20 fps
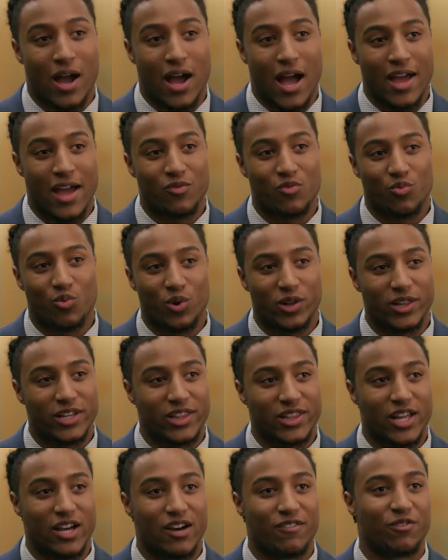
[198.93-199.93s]
I'd really
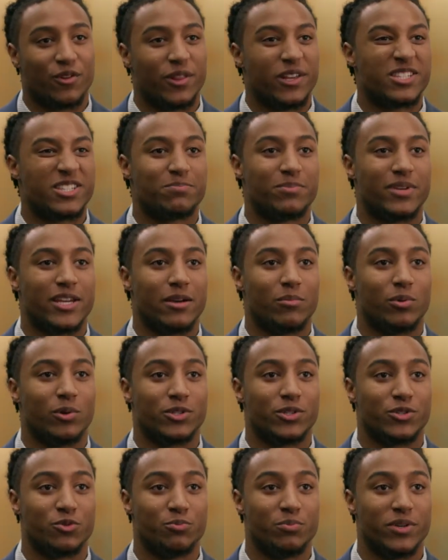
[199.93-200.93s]
love for this to be able
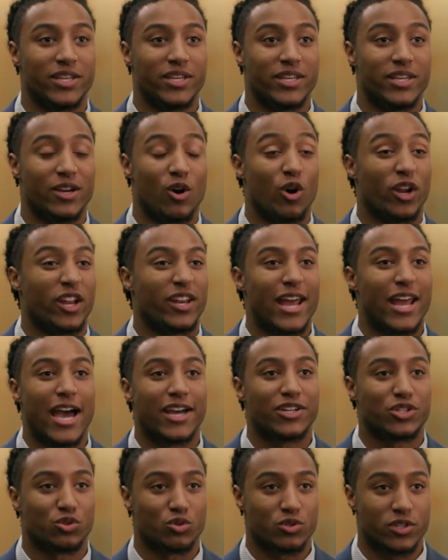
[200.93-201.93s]
to be on a
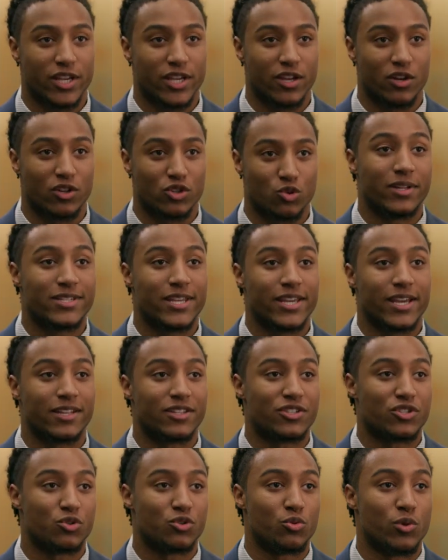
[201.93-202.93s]
national scale, to take
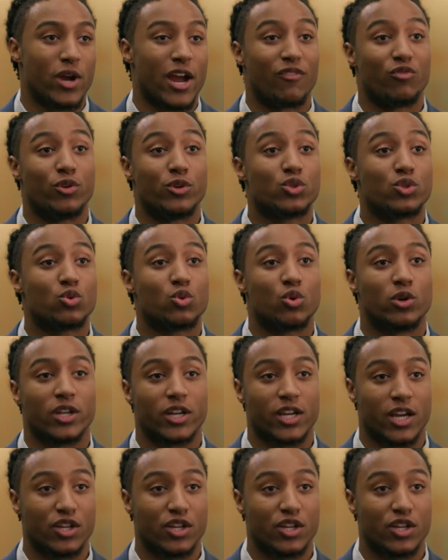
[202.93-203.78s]
it to every school in the